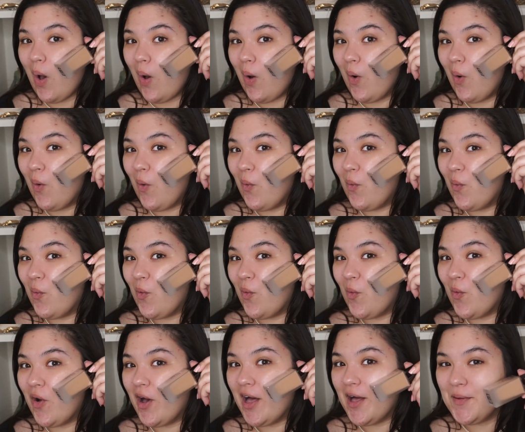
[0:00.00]

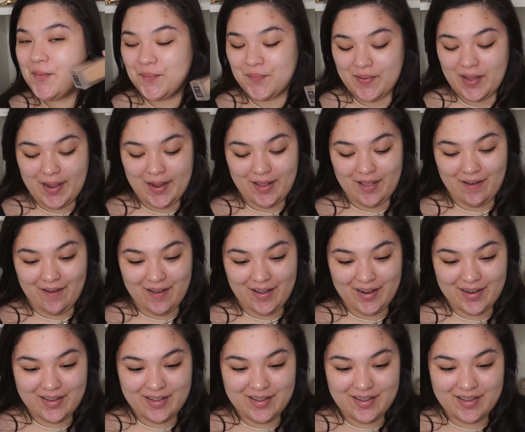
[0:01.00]
Oh my
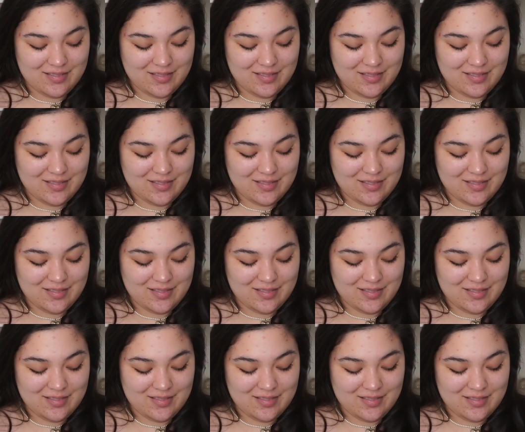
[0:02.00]
god.